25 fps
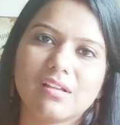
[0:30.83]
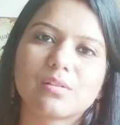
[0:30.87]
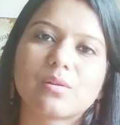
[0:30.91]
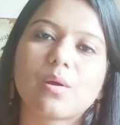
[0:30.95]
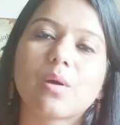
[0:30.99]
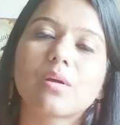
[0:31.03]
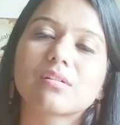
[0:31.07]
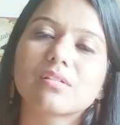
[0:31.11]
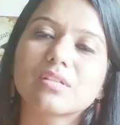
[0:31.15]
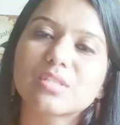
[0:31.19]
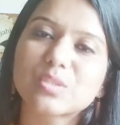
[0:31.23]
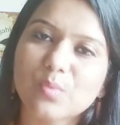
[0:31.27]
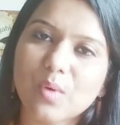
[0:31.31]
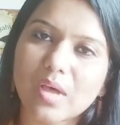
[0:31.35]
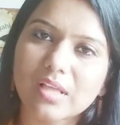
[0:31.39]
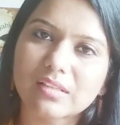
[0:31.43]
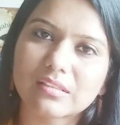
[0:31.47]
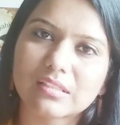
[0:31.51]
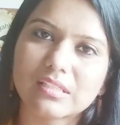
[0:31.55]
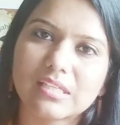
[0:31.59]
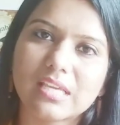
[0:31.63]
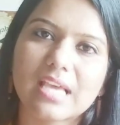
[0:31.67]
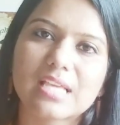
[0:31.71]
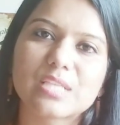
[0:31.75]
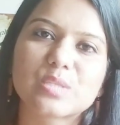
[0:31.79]
Dr.
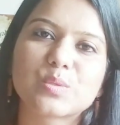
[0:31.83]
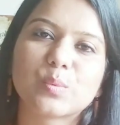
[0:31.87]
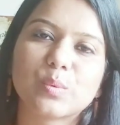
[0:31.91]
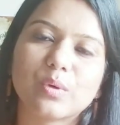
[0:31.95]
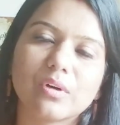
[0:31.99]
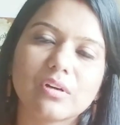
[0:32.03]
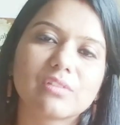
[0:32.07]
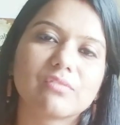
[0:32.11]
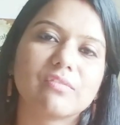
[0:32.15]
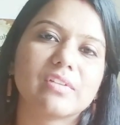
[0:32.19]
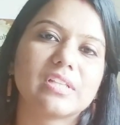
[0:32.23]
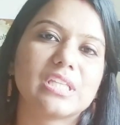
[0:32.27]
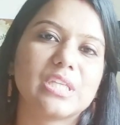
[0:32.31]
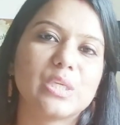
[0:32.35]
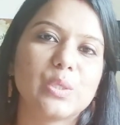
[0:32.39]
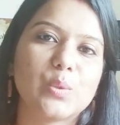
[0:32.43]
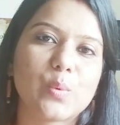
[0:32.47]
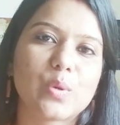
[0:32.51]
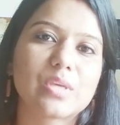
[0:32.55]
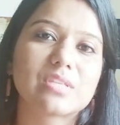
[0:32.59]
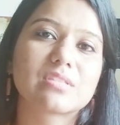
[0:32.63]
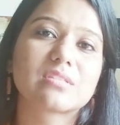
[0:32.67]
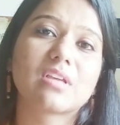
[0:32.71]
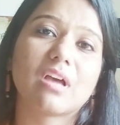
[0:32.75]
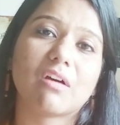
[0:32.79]
Swati has worked with
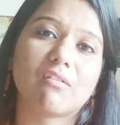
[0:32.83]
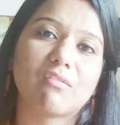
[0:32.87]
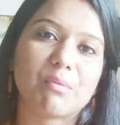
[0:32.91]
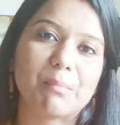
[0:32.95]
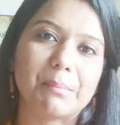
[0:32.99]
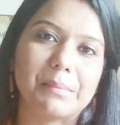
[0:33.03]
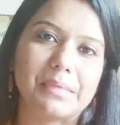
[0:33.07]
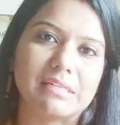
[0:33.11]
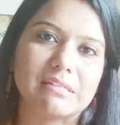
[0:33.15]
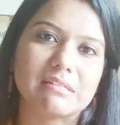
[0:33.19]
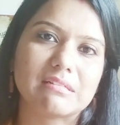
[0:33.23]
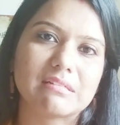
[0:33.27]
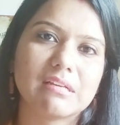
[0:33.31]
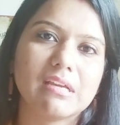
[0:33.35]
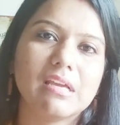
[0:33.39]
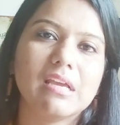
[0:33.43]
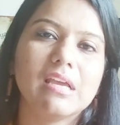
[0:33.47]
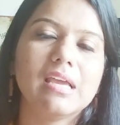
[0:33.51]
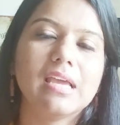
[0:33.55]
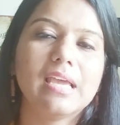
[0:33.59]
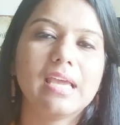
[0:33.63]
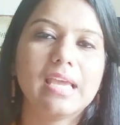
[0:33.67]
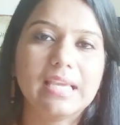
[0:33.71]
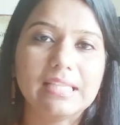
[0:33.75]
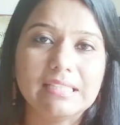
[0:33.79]
US government
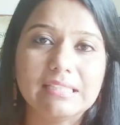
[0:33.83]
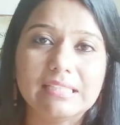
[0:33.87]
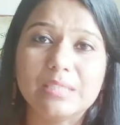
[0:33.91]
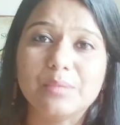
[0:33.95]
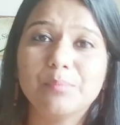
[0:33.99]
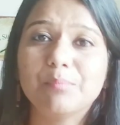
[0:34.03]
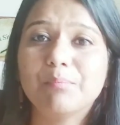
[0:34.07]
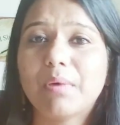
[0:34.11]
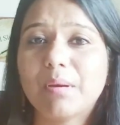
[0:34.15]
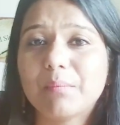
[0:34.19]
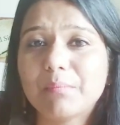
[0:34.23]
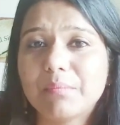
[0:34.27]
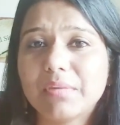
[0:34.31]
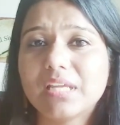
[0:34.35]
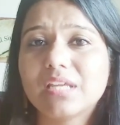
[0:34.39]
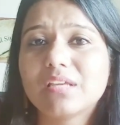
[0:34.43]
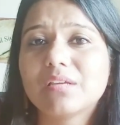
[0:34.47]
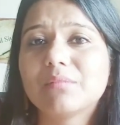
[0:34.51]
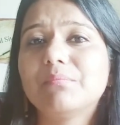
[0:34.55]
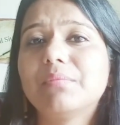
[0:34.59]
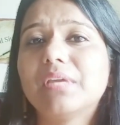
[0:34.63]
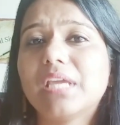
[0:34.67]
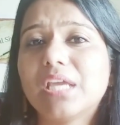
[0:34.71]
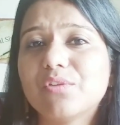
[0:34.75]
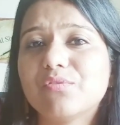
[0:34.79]
in the public
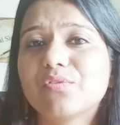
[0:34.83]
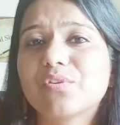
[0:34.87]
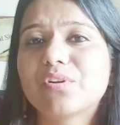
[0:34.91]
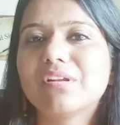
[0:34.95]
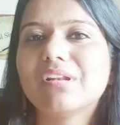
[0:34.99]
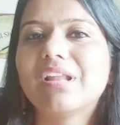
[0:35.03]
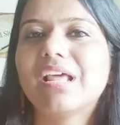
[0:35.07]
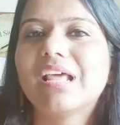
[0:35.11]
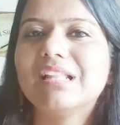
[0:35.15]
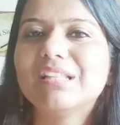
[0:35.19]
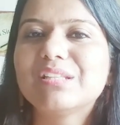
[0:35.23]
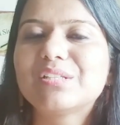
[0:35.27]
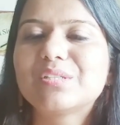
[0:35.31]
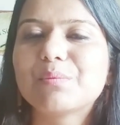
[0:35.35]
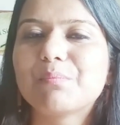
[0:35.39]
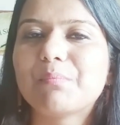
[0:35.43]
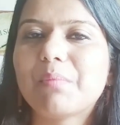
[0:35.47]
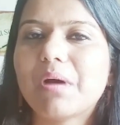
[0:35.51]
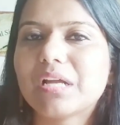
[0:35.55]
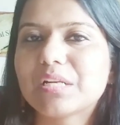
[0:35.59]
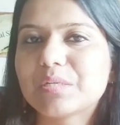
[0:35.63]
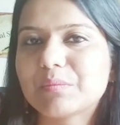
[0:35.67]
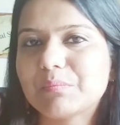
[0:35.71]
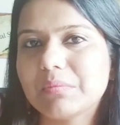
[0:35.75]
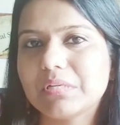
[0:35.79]
behavioral health
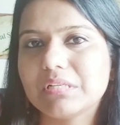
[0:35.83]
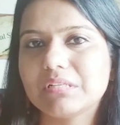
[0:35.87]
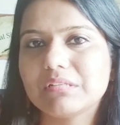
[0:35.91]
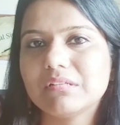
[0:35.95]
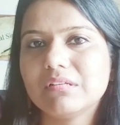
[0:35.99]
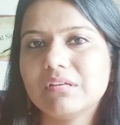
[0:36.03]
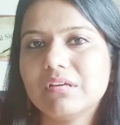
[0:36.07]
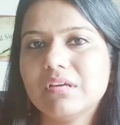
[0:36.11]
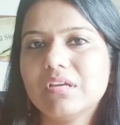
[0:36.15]
department.